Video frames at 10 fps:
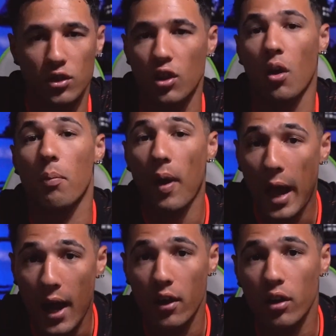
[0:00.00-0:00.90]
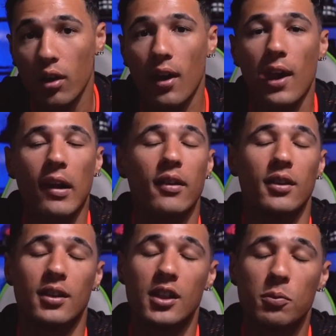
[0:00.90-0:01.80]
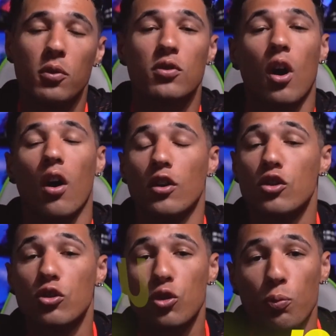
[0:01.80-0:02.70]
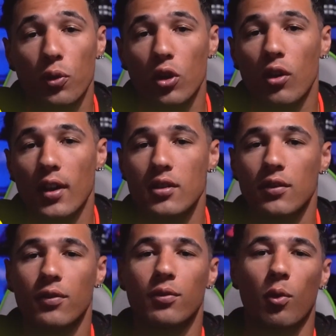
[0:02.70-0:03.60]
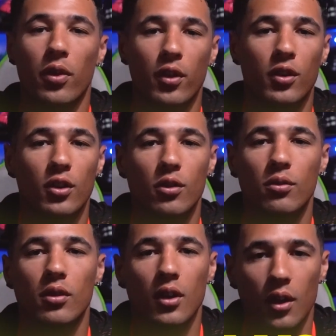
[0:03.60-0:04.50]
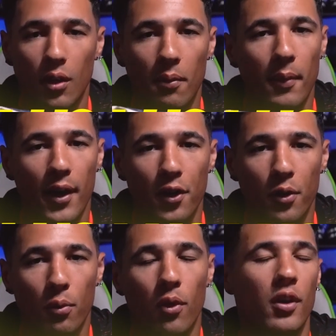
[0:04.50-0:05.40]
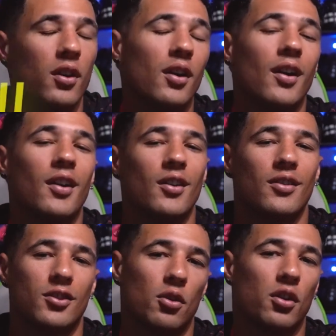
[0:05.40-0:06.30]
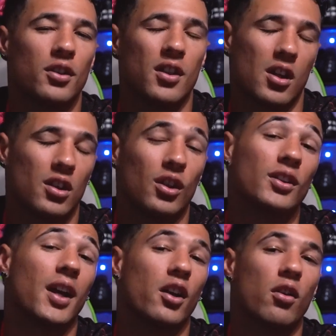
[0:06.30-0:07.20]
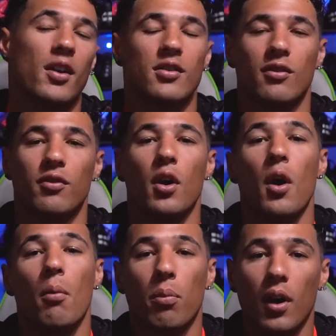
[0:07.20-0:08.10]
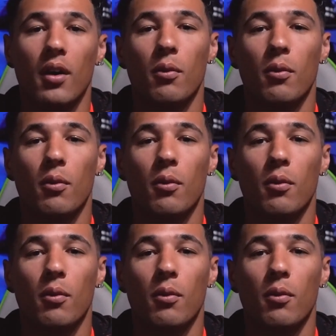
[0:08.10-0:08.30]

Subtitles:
stud pattern. These boots are super aggressive when they're new. Mine are worn, so it's not gonna look that aggressive. But